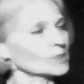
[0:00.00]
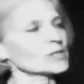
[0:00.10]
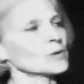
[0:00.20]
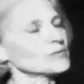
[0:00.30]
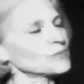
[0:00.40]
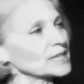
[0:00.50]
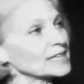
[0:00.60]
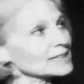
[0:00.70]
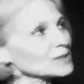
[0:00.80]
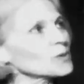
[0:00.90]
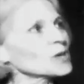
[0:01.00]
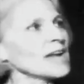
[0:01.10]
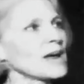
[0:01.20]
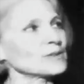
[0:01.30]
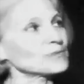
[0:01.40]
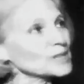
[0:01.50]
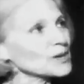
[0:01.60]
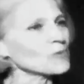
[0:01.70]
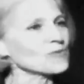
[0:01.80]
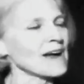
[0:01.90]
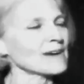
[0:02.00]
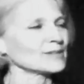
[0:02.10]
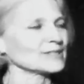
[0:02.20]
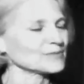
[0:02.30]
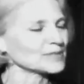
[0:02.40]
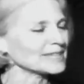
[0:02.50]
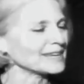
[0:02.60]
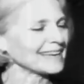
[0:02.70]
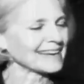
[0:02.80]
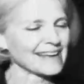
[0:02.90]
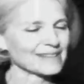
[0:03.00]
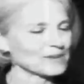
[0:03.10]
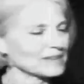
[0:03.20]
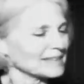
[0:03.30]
So if we get the word out, if we go viral, if we get on the